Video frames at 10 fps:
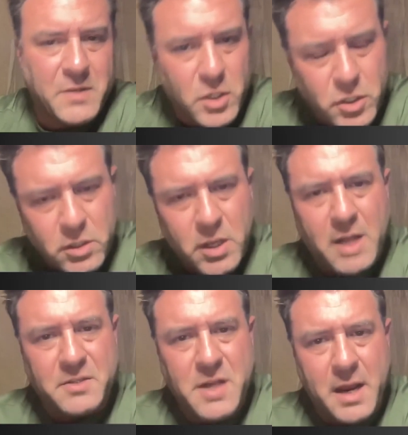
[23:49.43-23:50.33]

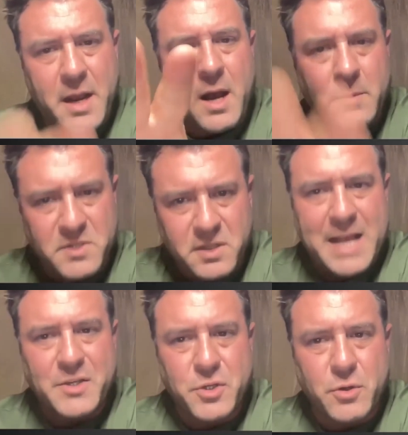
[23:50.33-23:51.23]

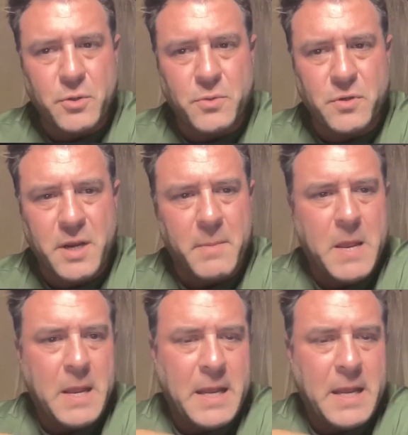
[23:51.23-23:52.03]
thegoodlaunch.com/your username.